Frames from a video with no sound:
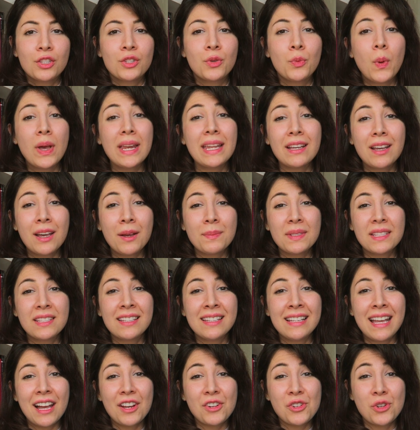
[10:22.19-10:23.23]
So when it comes to
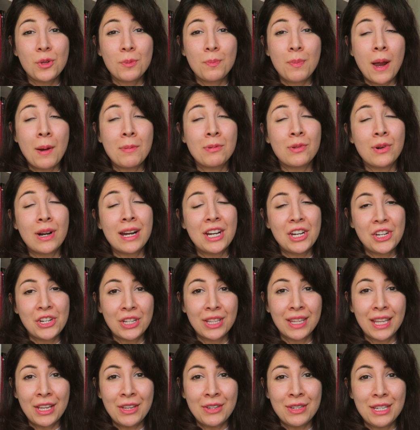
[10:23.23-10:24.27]
the actual
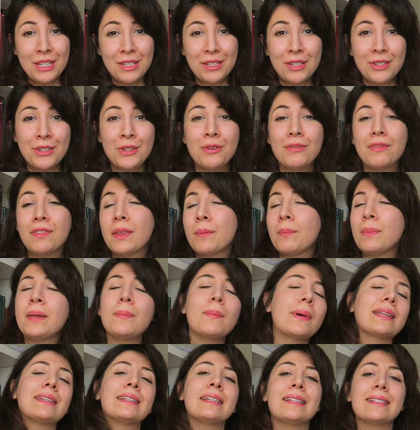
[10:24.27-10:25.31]
preparation that you need to do for the
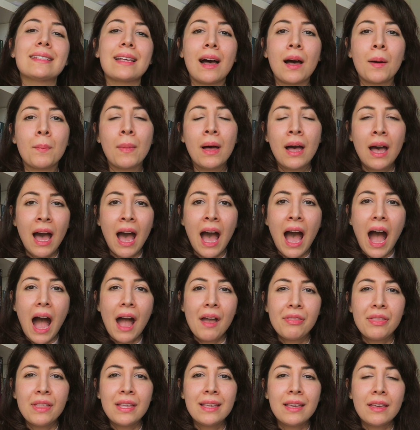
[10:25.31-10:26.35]
BMAT exam,
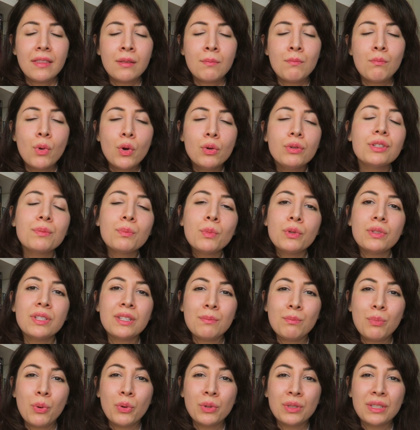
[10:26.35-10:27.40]
I think the most
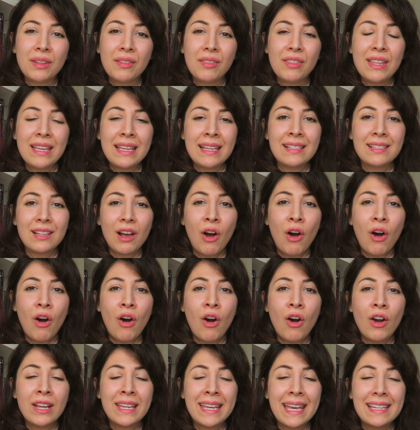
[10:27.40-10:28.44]
important things
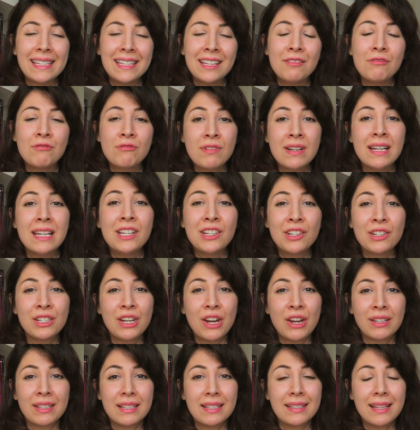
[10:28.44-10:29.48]
are getting a really good
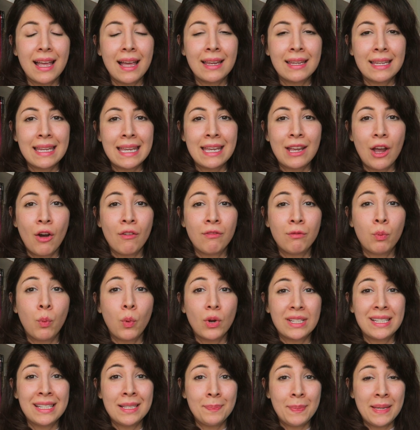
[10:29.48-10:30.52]
understanding of
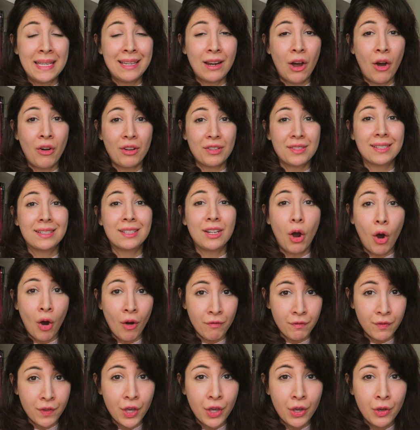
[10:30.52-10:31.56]
what is being asked
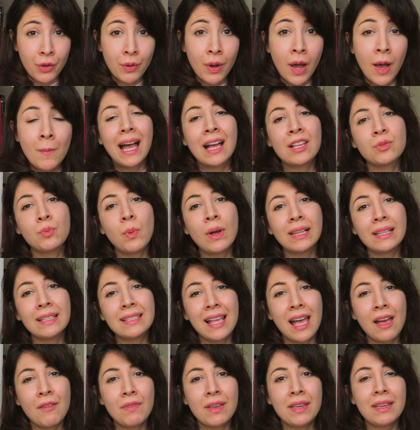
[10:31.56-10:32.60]
of you, as well as
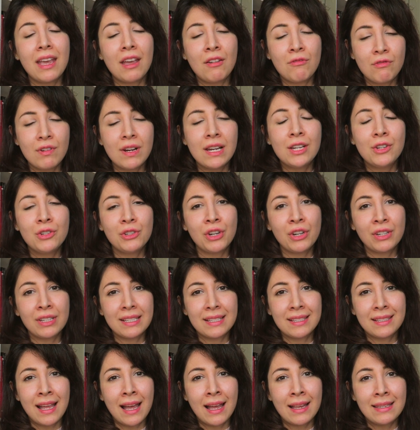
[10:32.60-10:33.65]
having a really good
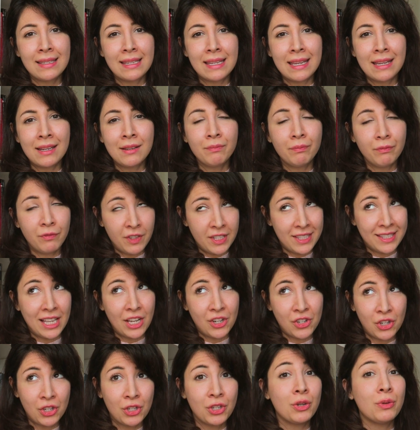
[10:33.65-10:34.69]
understanding, for
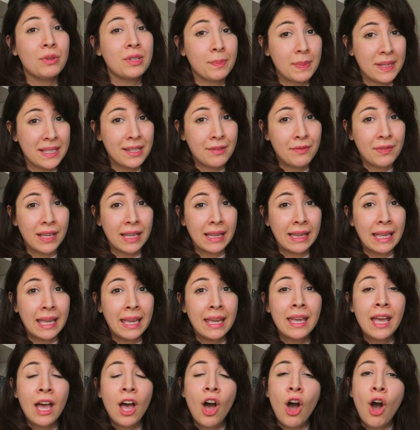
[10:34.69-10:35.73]
section 2
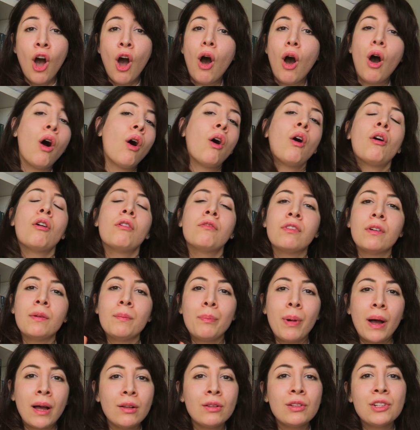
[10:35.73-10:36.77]
specifically, of
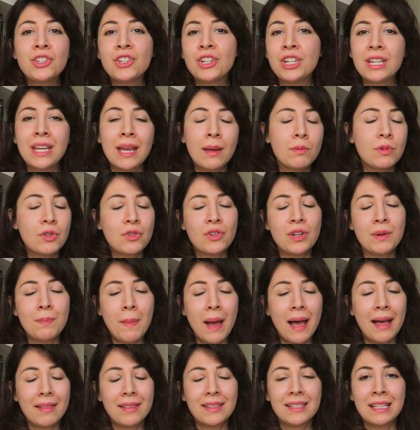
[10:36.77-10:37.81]
biology, chemistry,
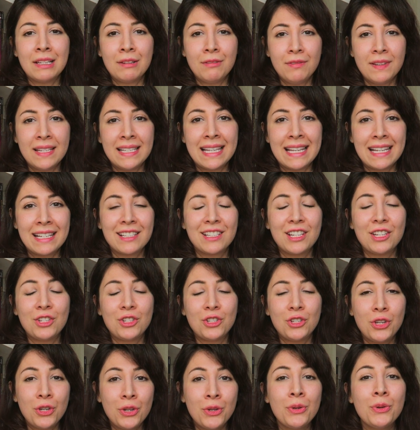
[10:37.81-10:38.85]
maths and physics
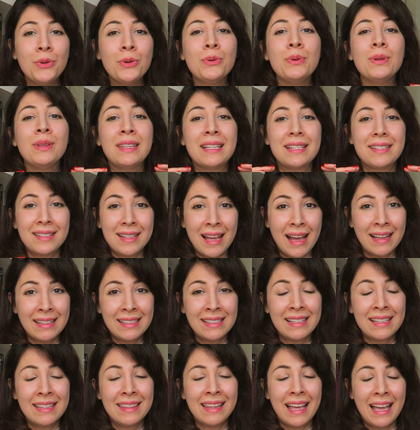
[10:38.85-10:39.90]
to the
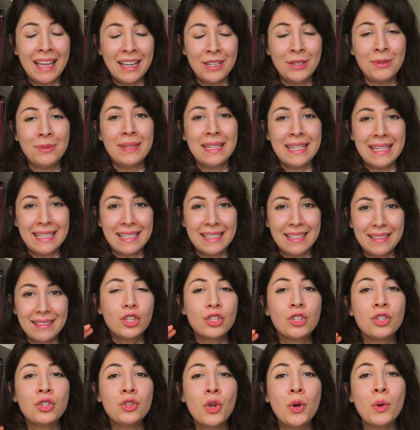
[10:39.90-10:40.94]
standard that you need.
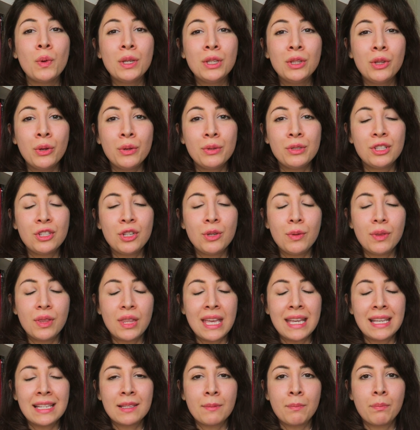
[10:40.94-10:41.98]
So knowing those two
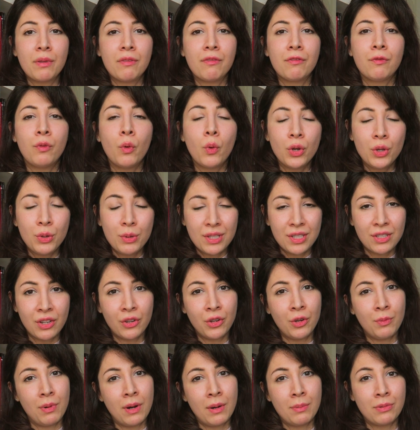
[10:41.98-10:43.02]
things before you
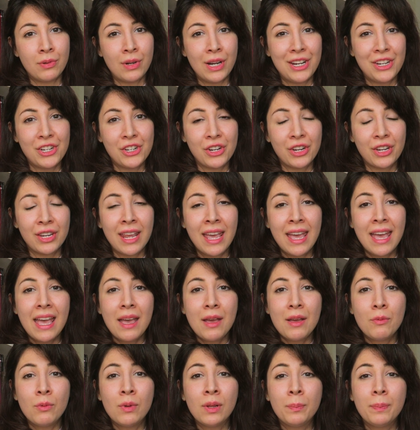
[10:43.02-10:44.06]
start your preparation
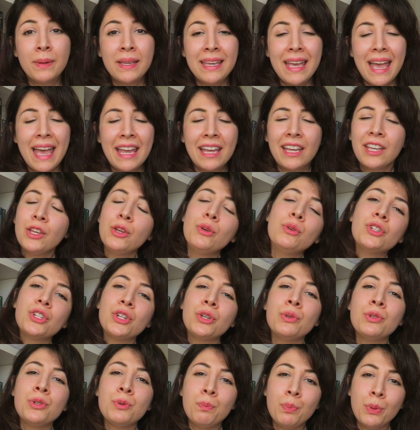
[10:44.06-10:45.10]
will be a huge,
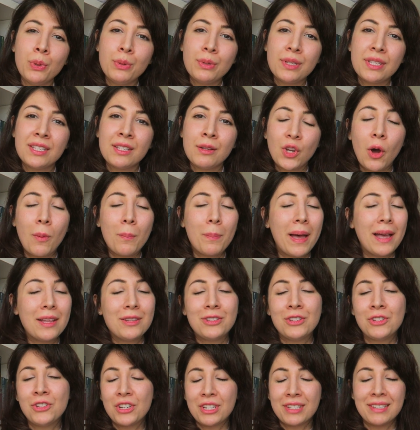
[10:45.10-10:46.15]
huge boost compared
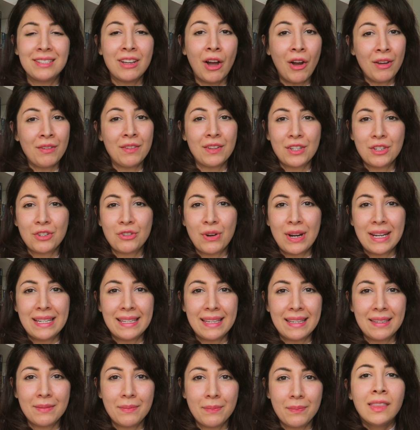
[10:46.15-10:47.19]
to just diving straight
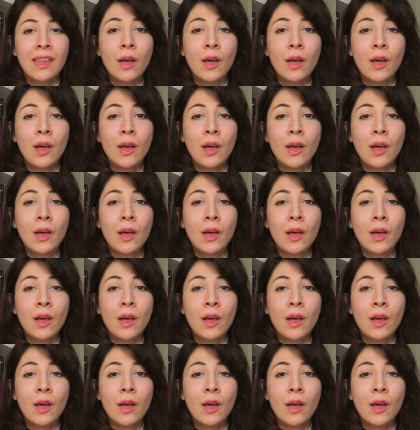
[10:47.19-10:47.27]
in.